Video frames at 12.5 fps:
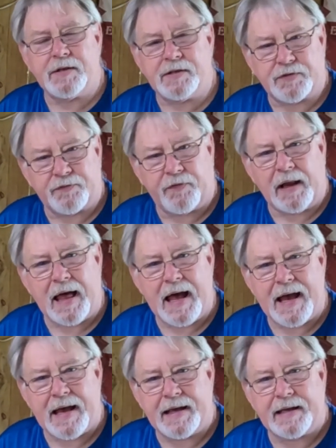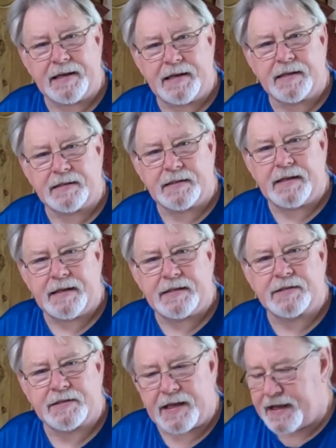these flying
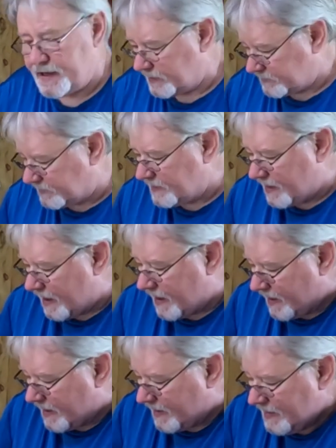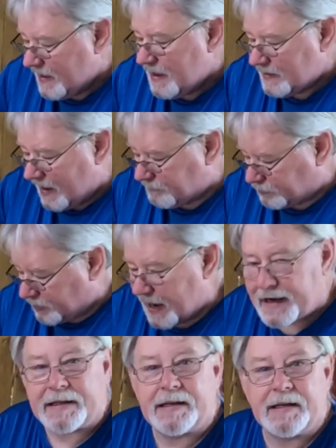insects. I'm
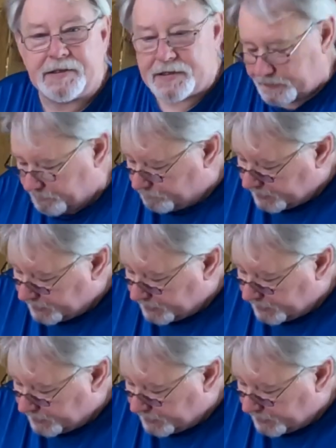trying to get them